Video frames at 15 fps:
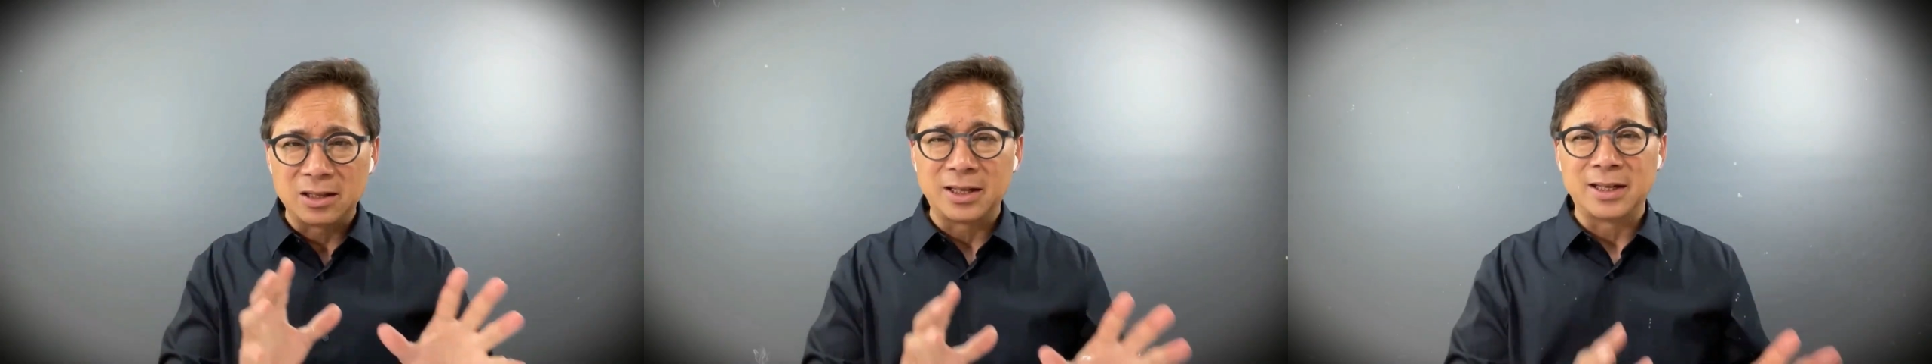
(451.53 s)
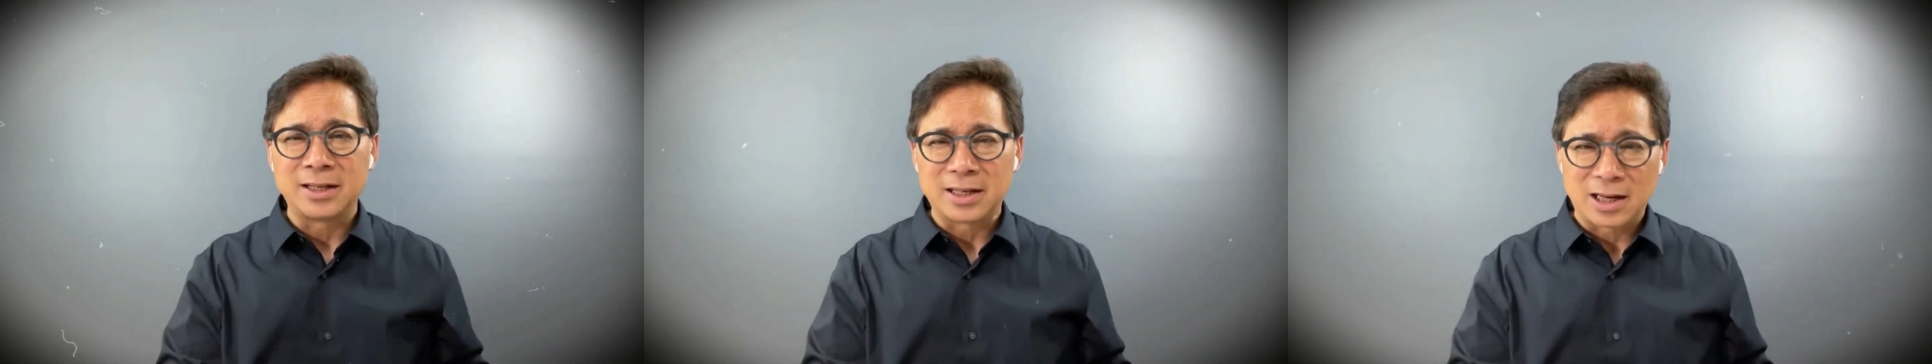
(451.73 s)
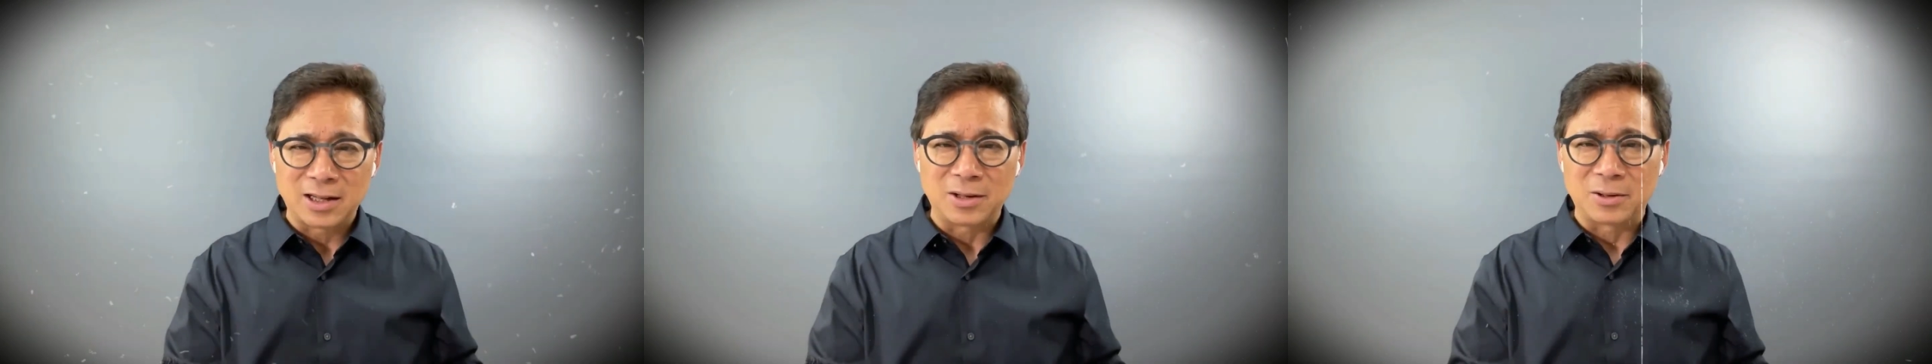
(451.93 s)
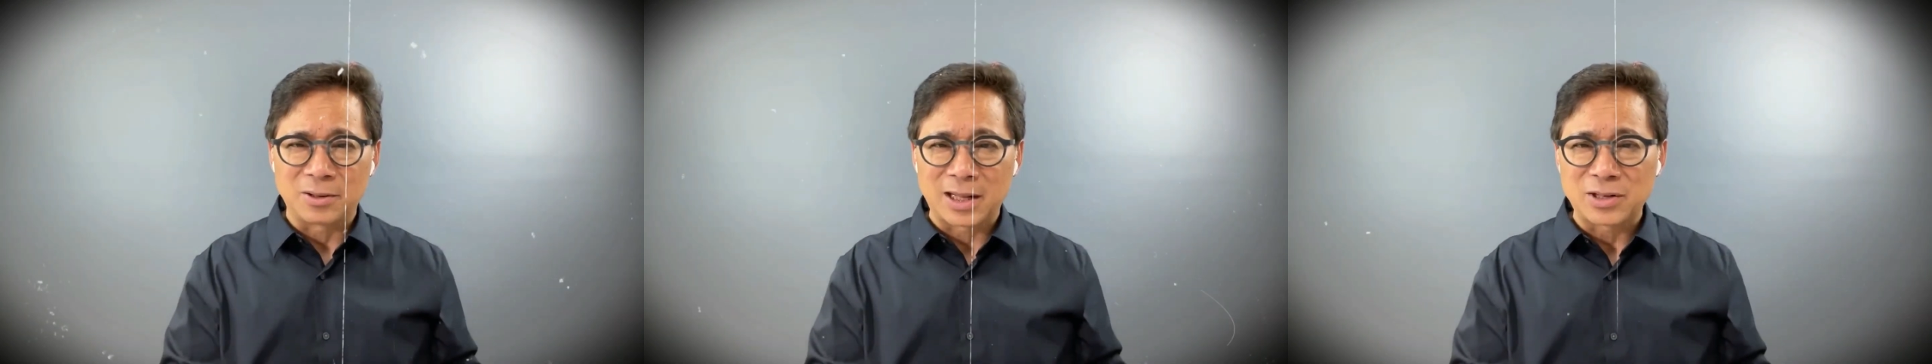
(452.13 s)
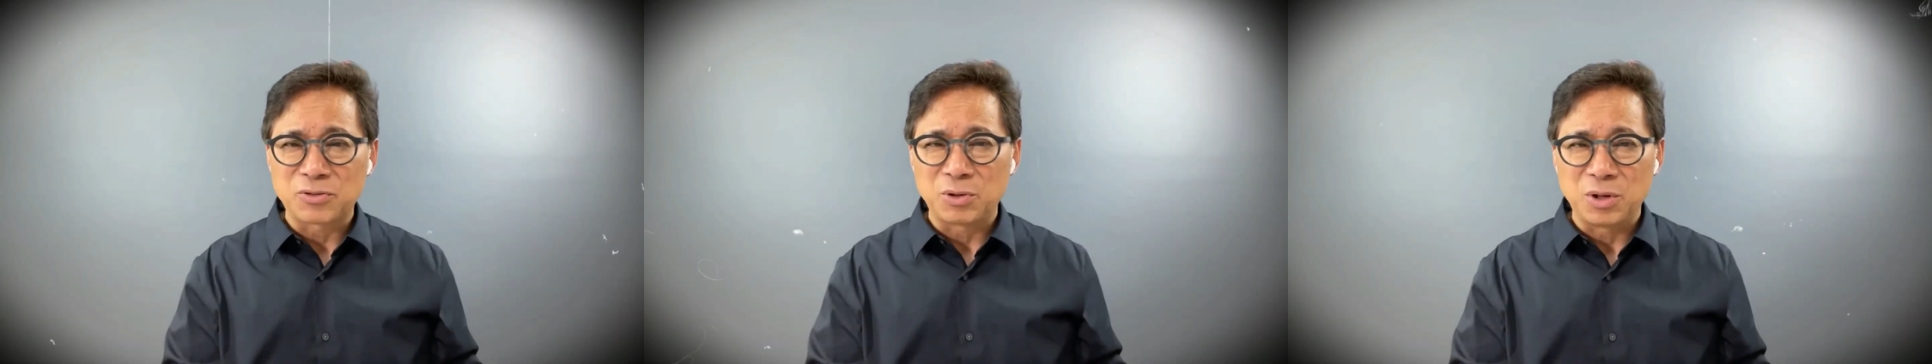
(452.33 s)
in color,
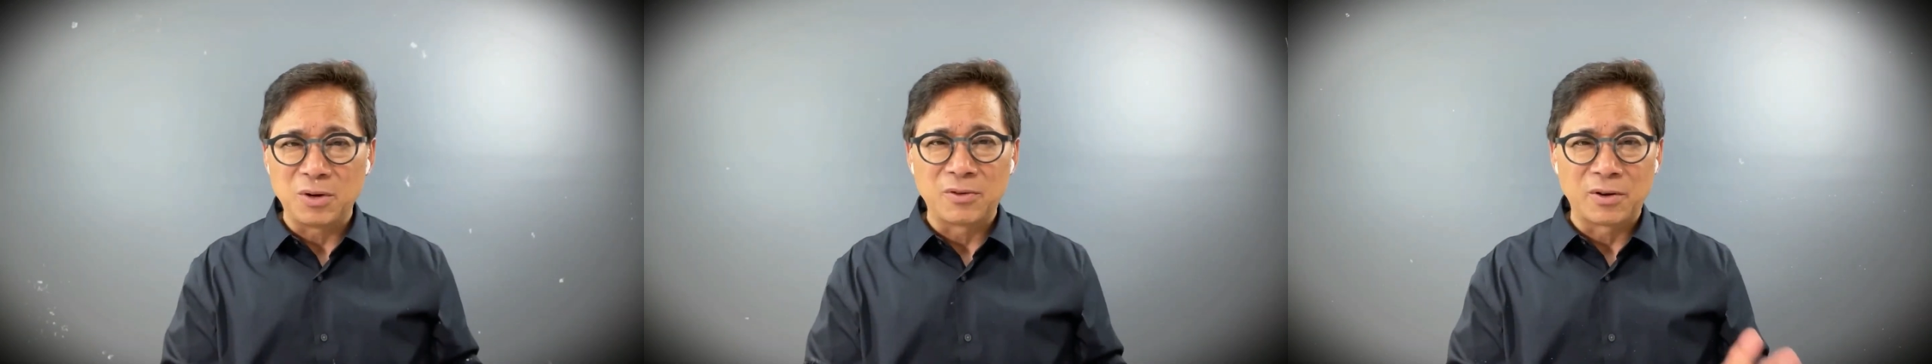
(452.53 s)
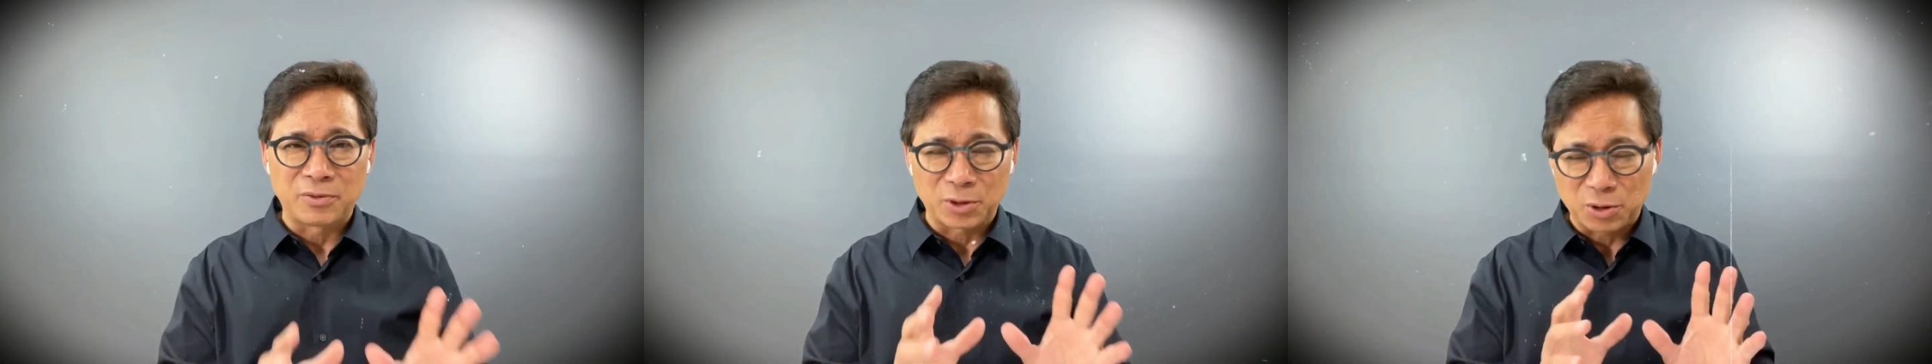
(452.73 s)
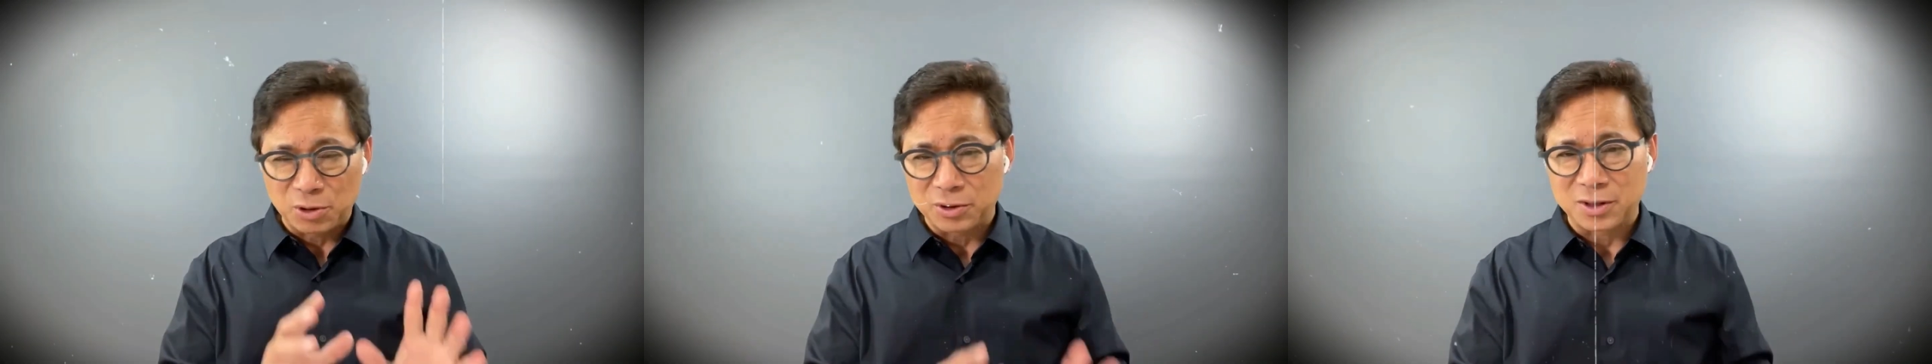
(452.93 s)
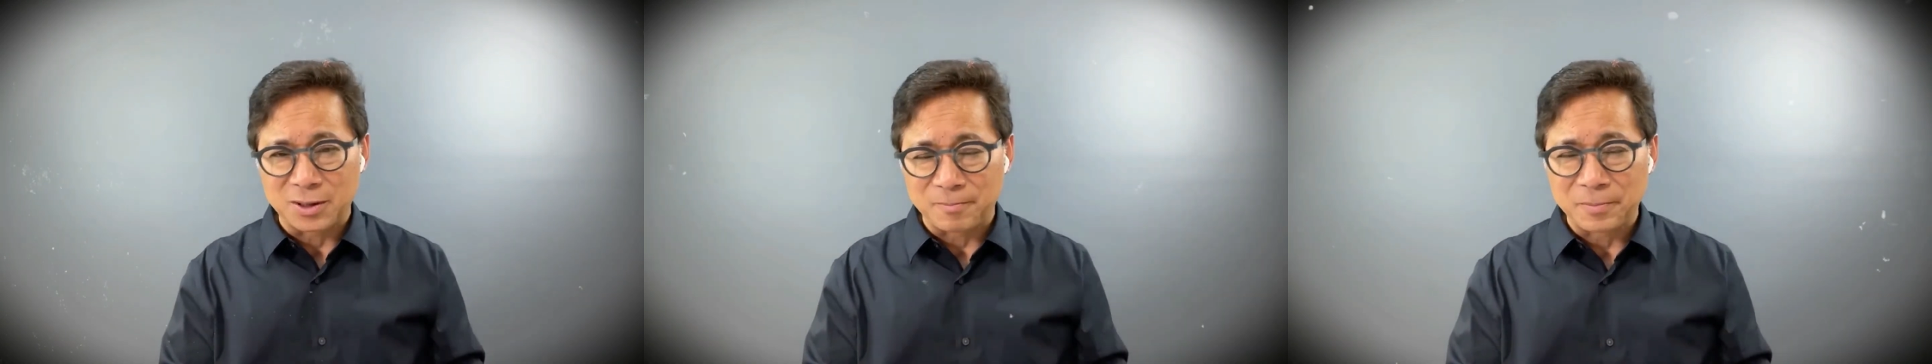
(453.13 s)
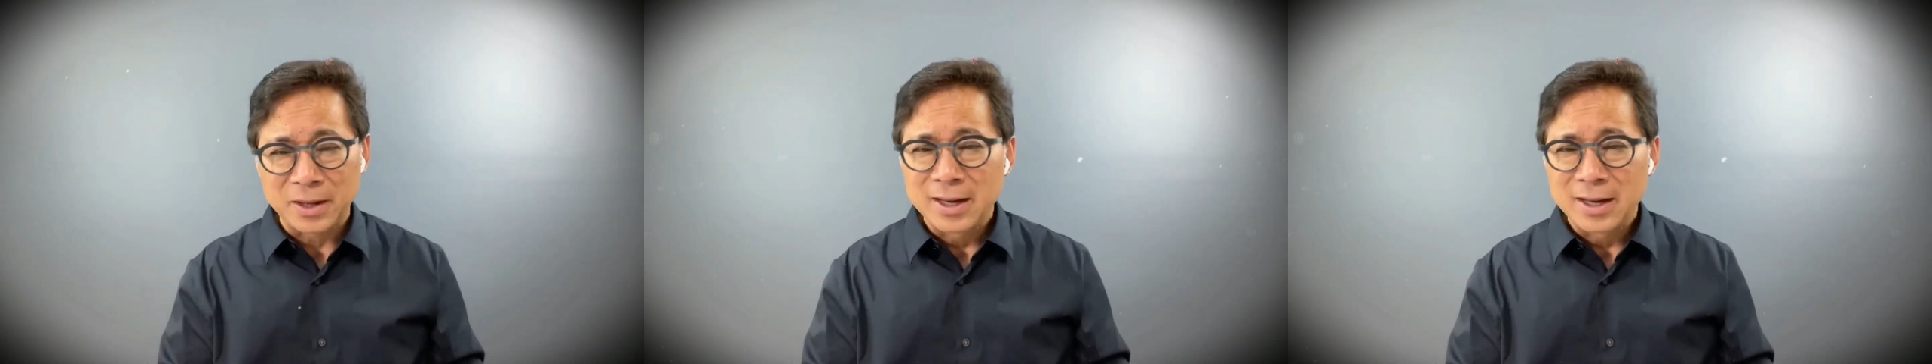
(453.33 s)
that's when you've overcooked them.